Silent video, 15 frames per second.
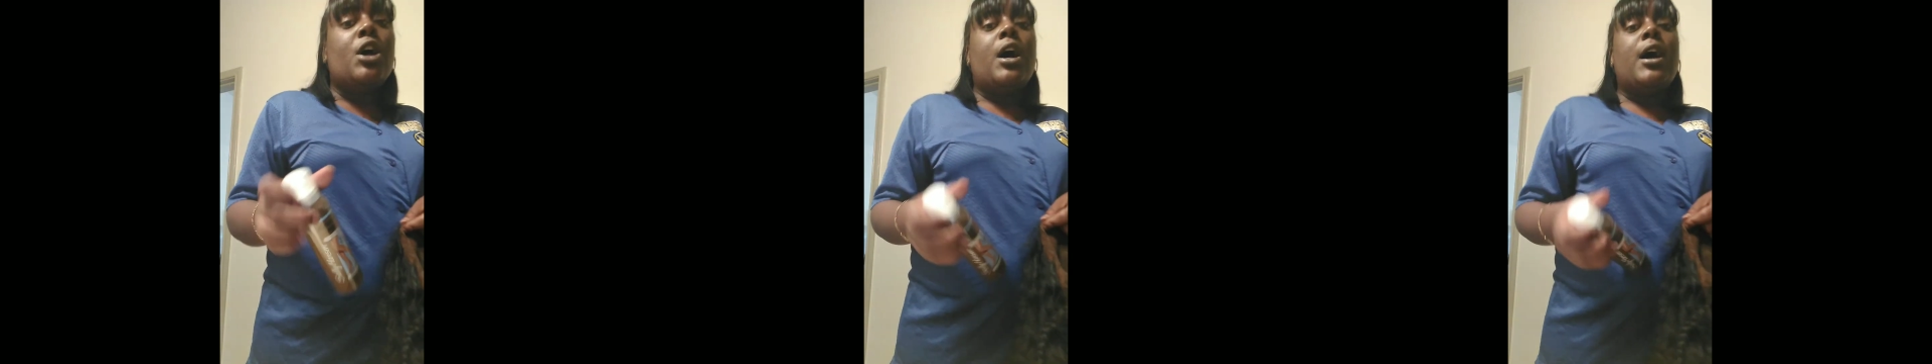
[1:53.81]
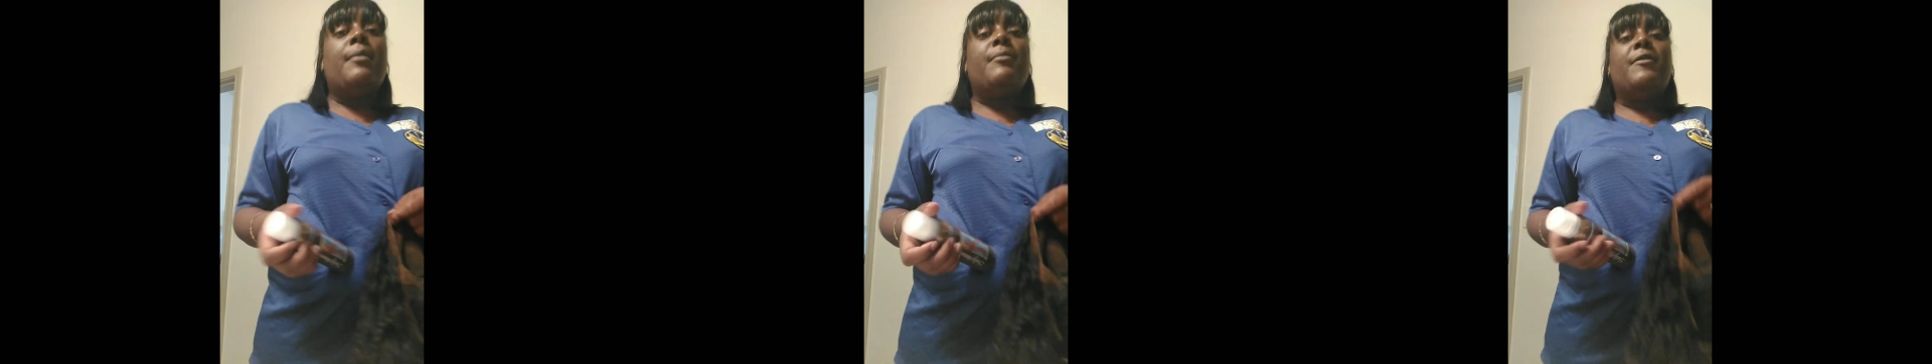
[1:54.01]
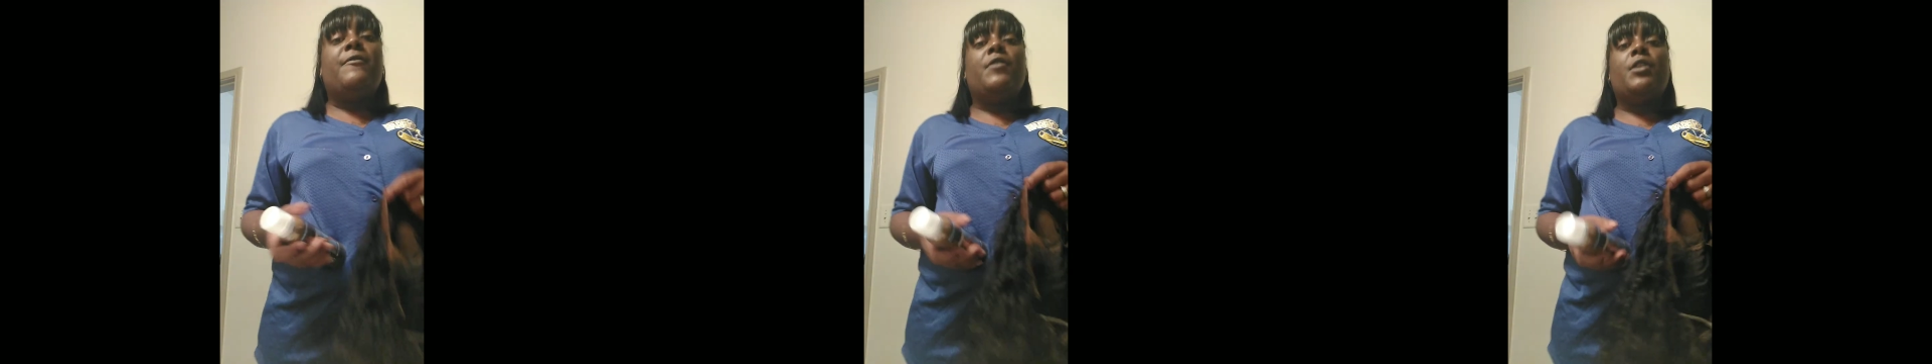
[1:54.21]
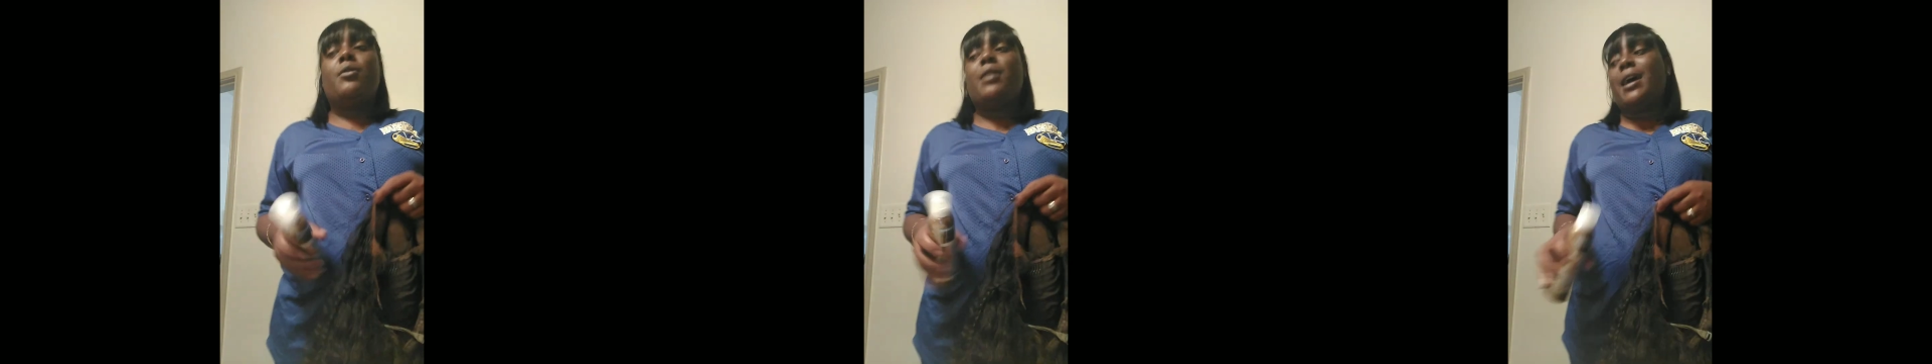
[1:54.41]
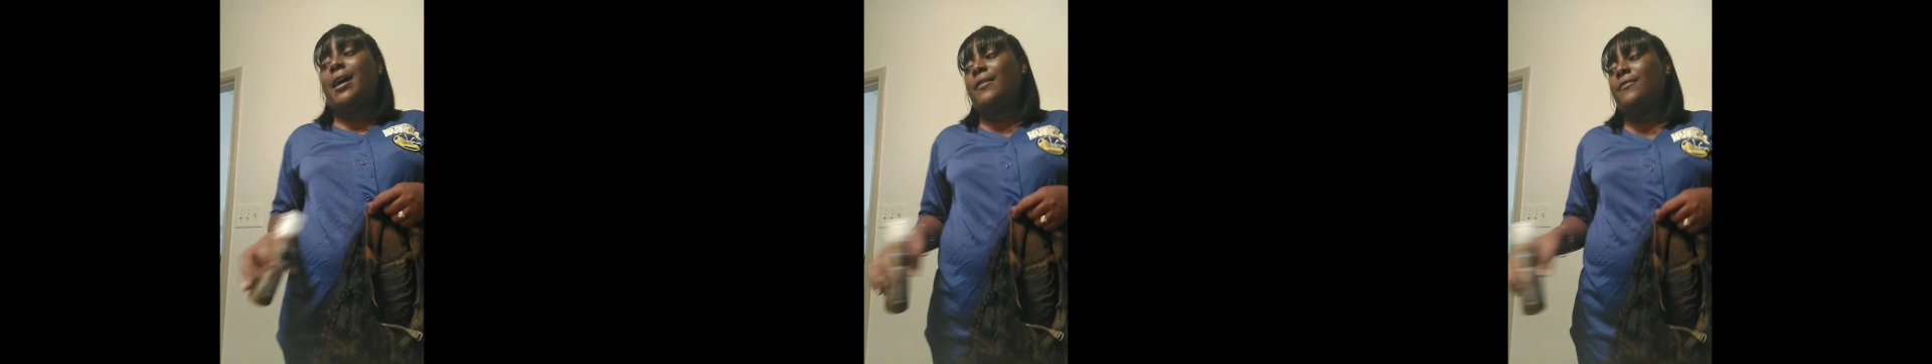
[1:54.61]
If you
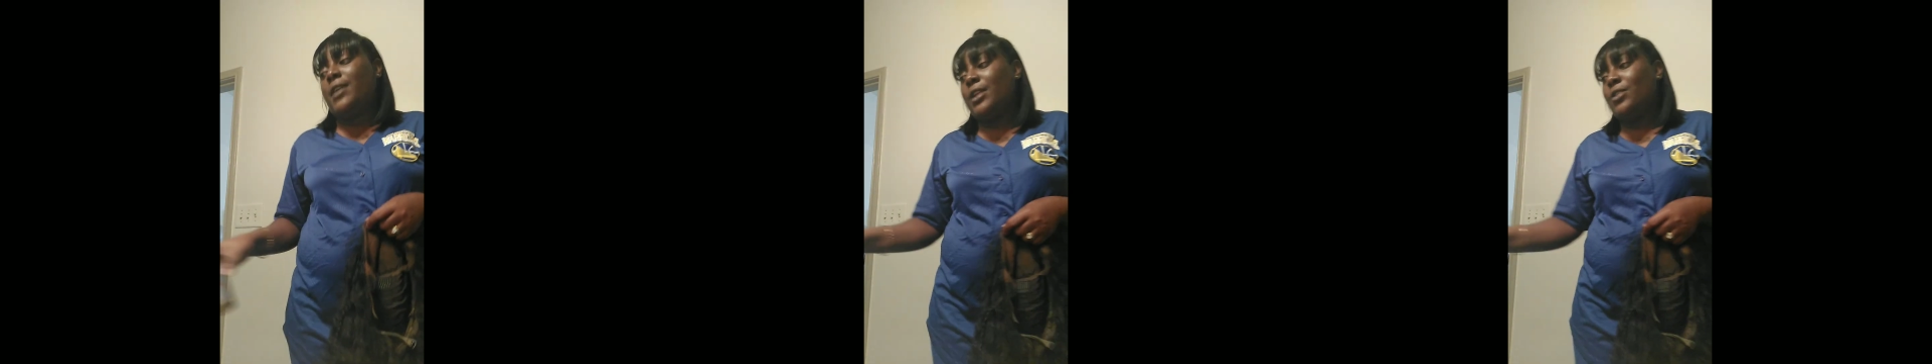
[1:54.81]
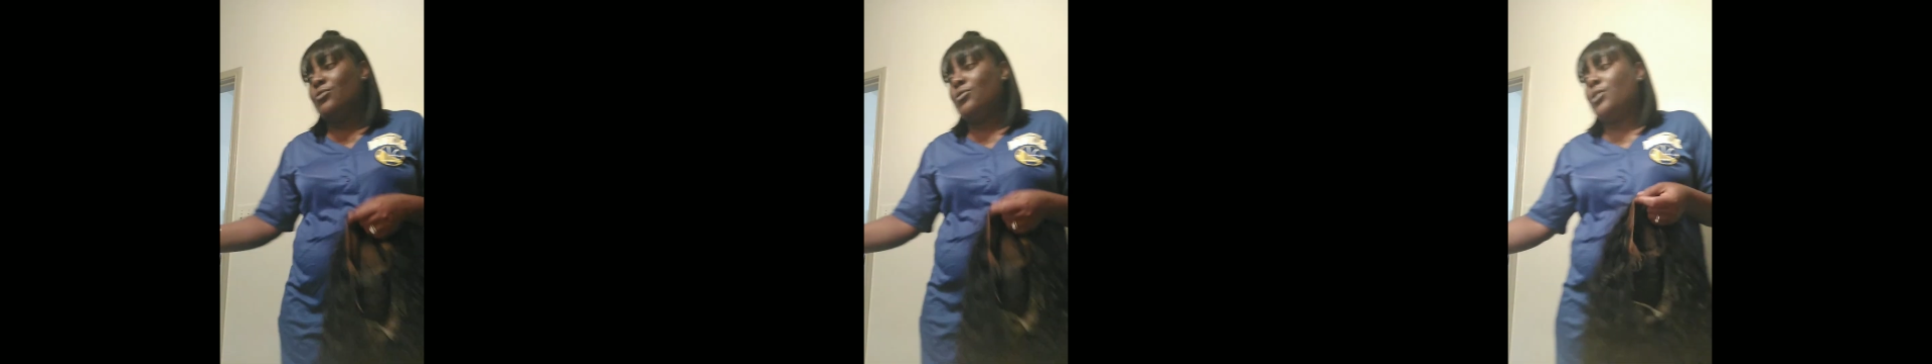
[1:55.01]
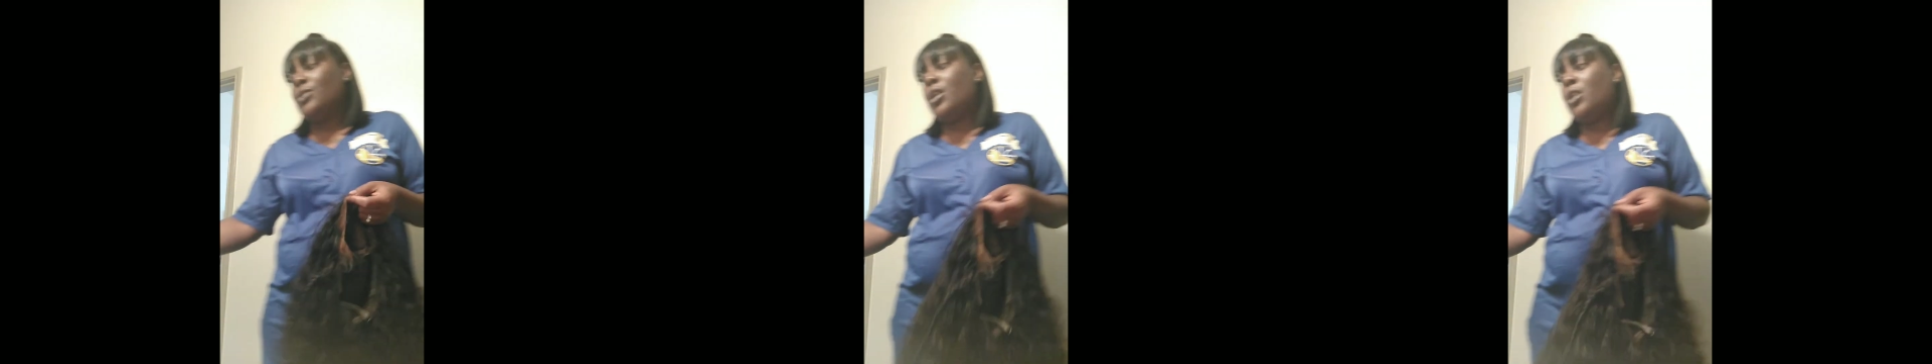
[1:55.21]
don't have that, you can